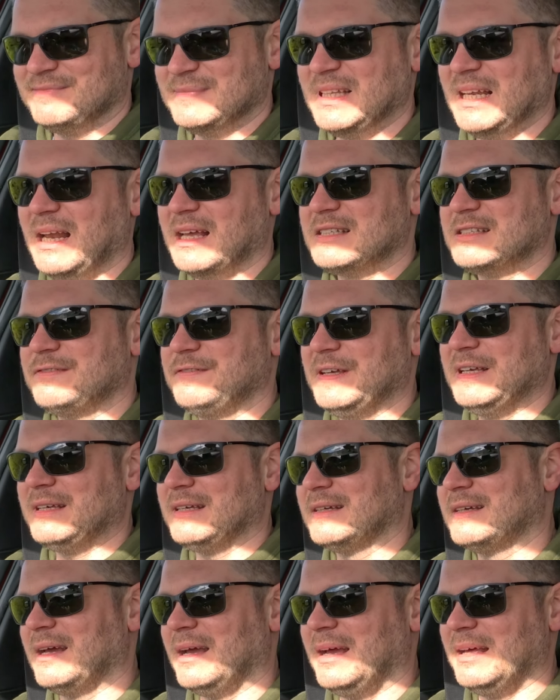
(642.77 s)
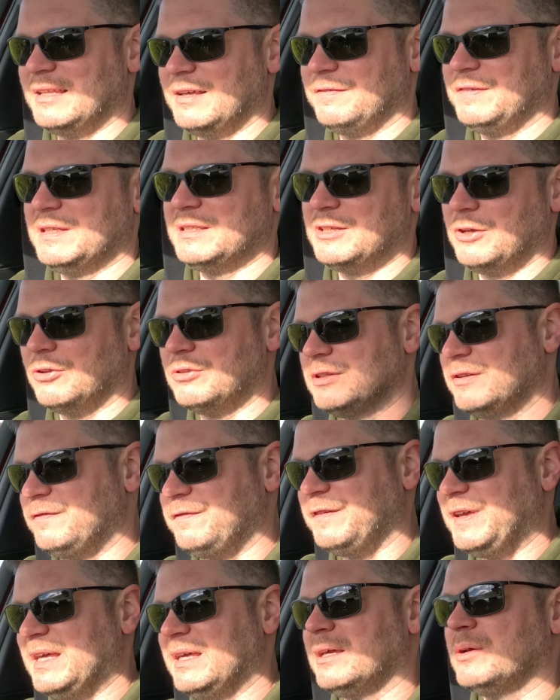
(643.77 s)
the last thing, and I think the only
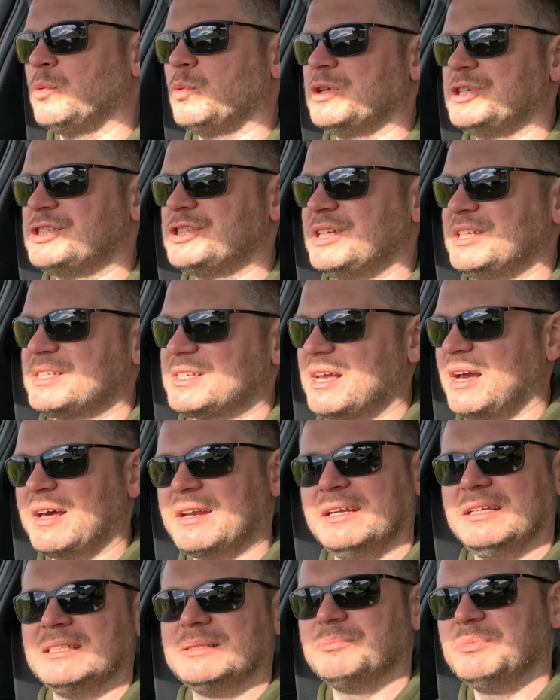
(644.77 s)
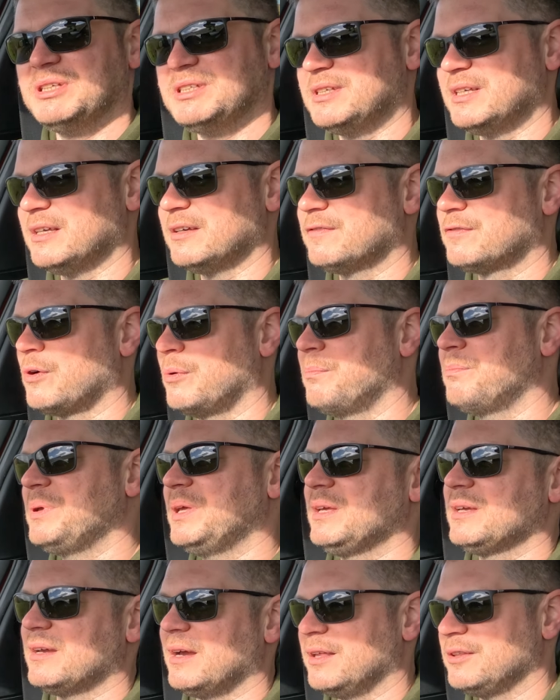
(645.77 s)
thing which this car is missing from
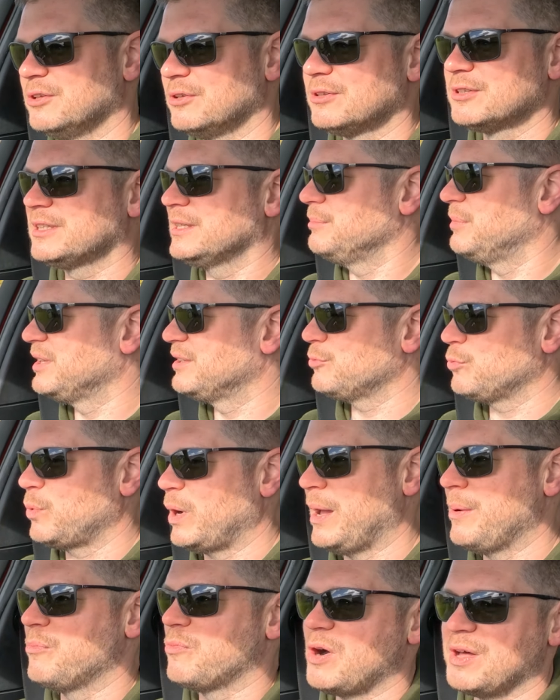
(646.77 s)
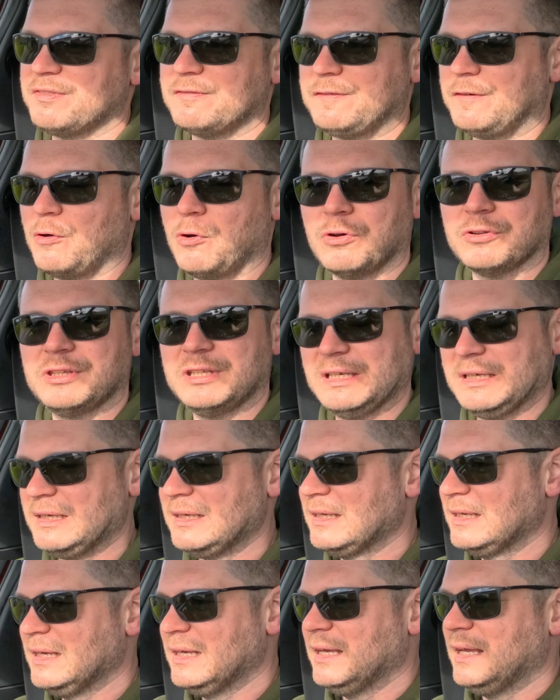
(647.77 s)
being an ultimate M140,
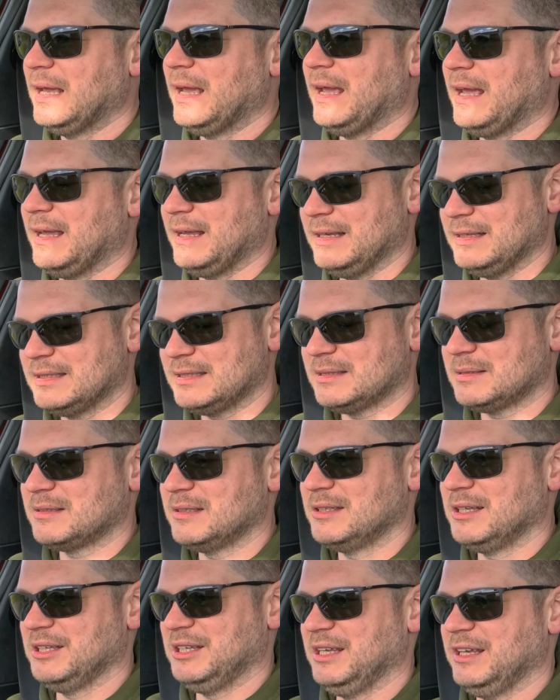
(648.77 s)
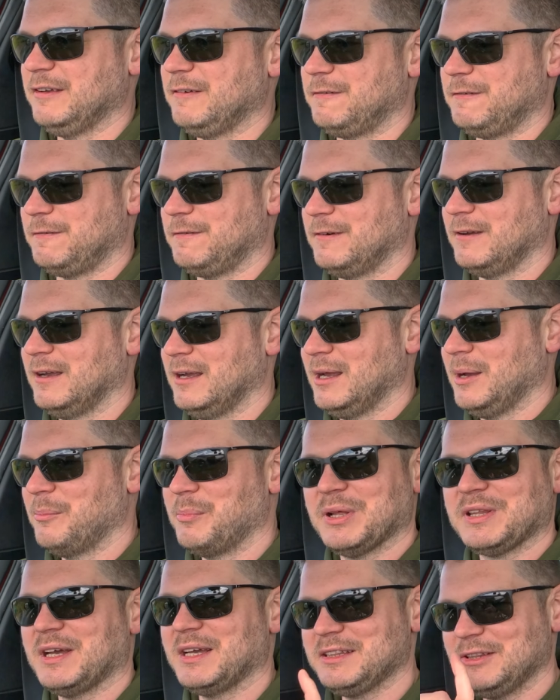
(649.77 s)
is the diff.
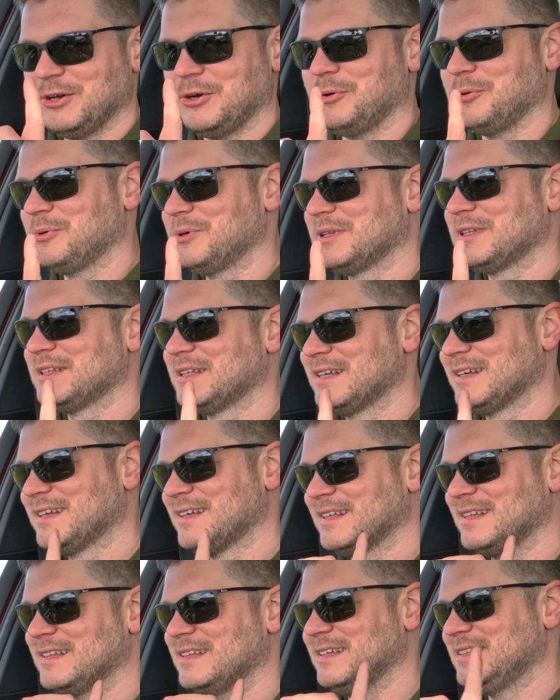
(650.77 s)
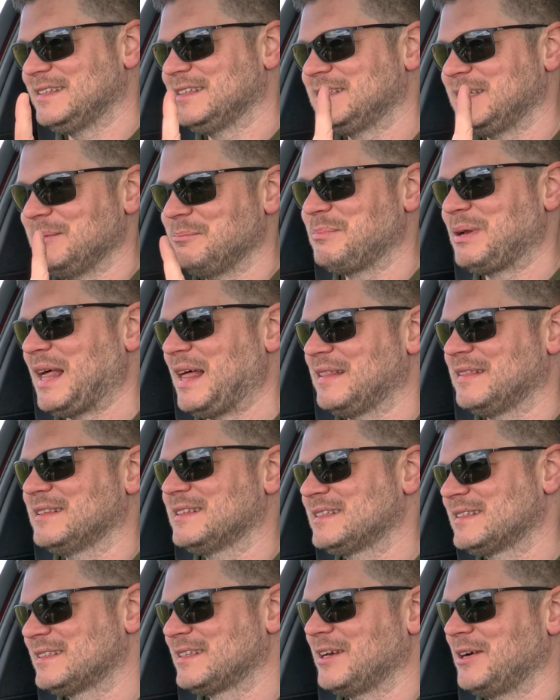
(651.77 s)
But I know this is in
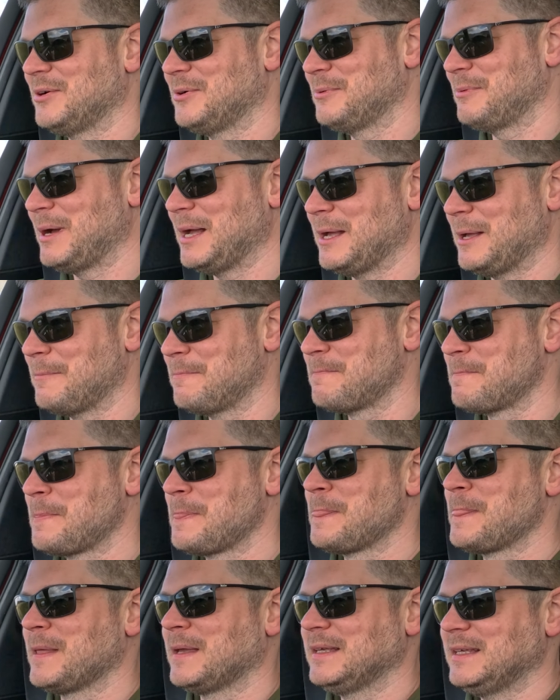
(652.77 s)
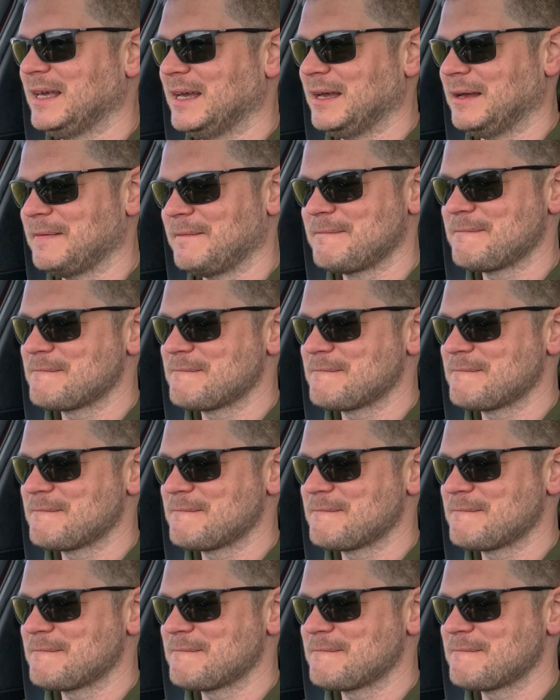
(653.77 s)
plans, so yeah,